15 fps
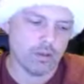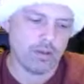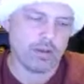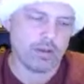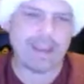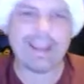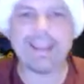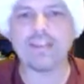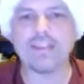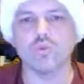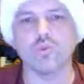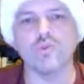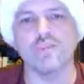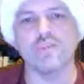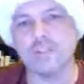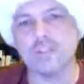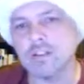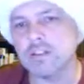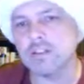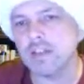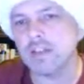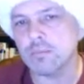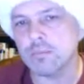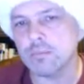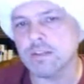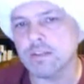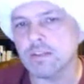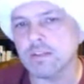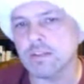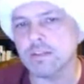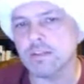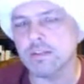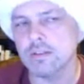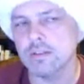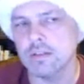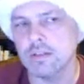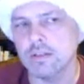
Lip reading: enhance or facilitate business